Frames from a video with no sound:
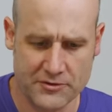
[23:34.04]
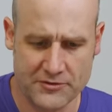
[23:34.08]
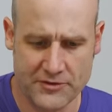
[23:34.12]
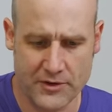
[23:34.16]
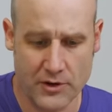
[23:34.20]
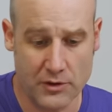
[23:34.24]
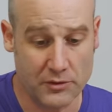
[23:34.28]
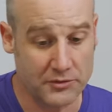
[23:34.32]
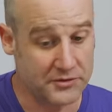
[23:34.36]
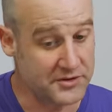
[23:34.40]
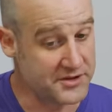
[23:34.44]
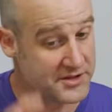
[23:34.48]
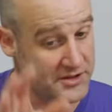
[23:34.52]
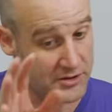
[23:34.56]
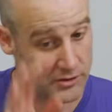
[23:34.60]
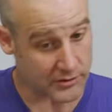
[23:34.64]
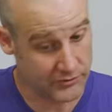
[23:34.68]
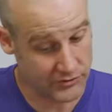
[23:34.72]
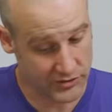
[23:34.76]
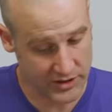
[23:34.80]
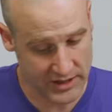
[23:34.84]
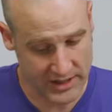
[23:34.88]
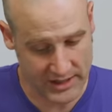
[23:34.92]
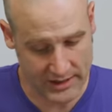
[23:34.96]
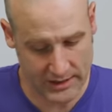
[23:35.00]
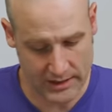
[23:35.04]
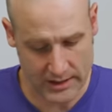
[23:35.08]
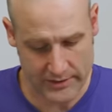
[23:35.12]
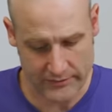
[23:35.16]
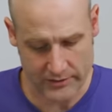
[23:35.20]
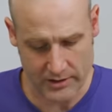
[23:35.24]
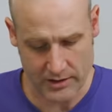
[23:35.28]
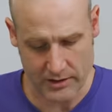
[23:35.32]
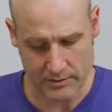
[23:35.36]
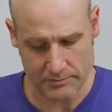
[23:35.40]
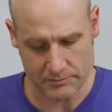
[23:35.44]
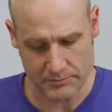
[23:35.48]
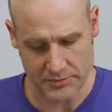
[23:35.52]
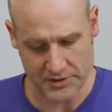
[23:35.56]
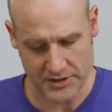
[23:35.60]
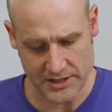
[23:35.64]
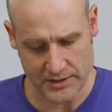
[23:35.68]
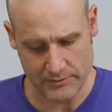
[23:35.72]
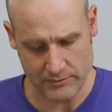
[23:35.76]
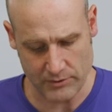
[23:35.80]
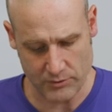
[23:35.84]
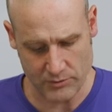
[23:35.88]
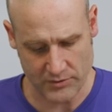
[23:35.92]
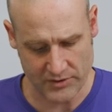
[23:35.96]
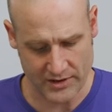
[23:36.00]
fold. Still very clever, but
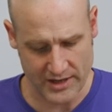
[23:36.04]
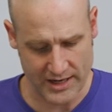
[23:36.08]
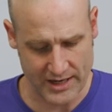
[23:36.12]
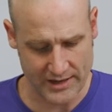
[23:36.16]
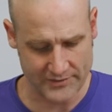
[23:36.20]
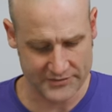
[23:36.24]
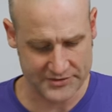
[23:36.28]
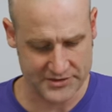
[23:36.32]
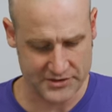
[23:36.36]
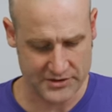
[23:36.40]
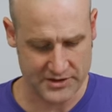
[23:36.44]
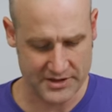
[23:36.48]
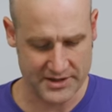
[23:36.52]
not what we're after.